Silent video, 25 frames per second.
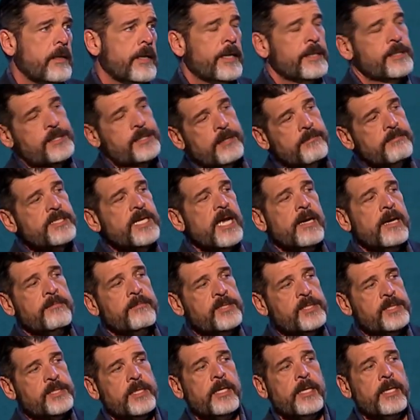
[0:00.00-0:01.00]
And
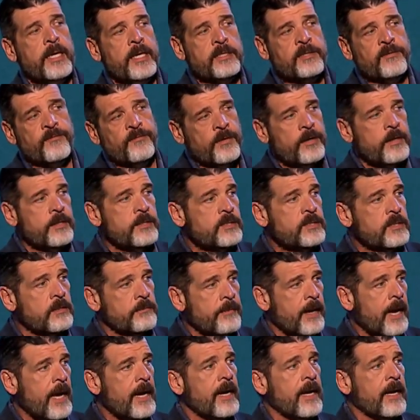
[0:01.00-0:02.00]
sometimes it's very
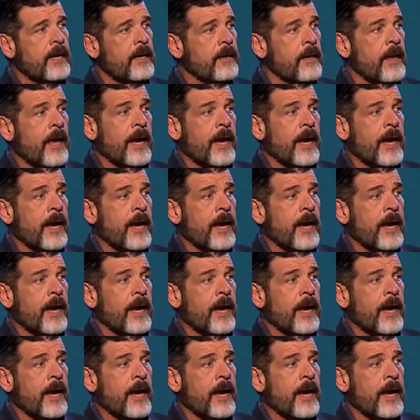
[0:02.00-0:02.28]
traumatic,